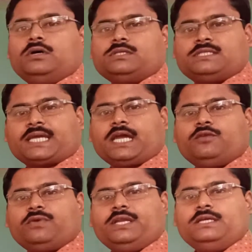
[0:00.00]

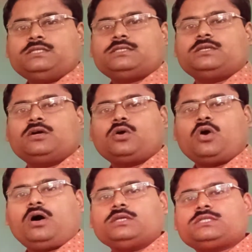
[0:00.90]
Second one is
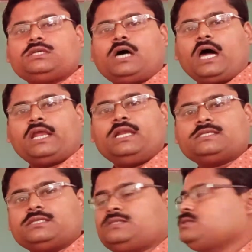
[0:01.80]
cost
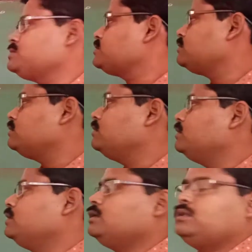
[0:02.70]
analysis.
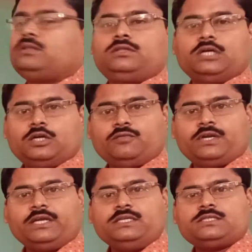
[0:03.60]
Third
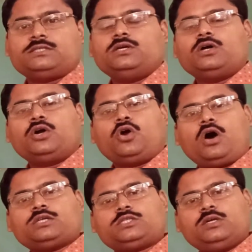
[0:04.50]
one is
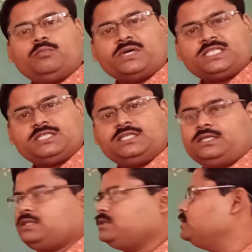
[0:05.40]
cost budgeting.
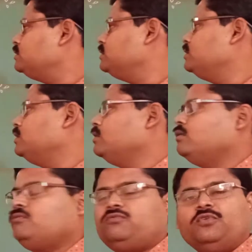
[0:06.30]

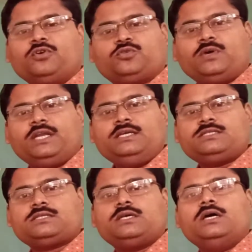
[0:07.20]
Fourth one
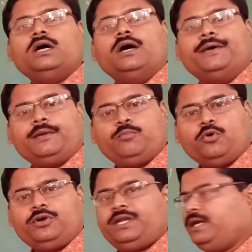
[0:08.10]
is
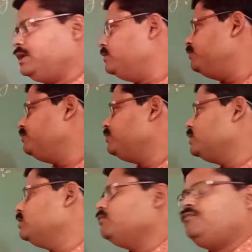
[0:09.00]
reporting.
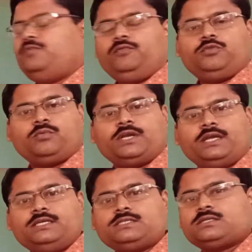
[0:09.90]
Fifth one
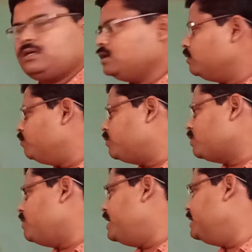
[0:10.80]
is
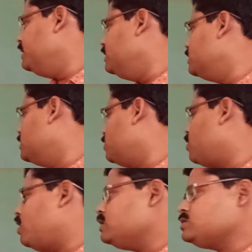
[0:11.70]
providing
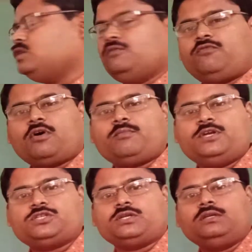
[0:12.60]
cost
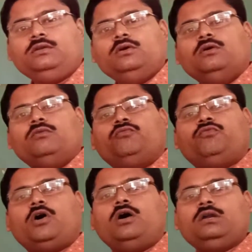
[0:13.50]
information
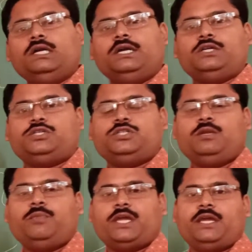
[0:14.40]
for
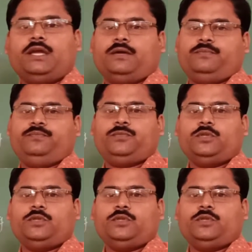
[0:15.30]
decision making.